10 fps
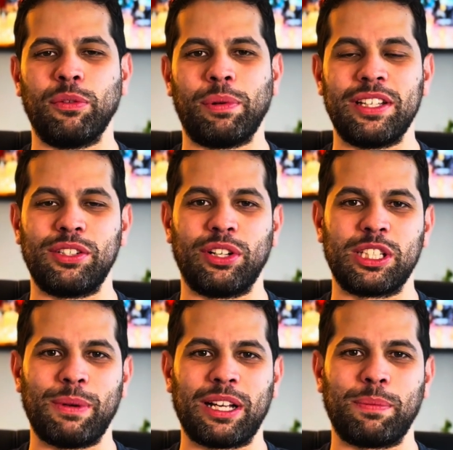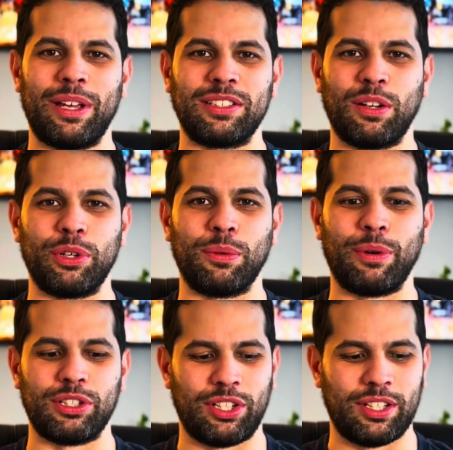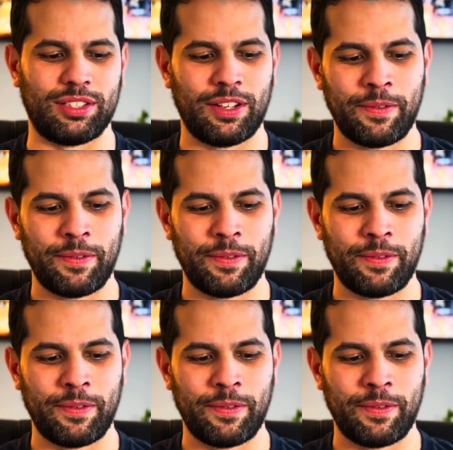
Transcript: place you can expect based on what your budget is.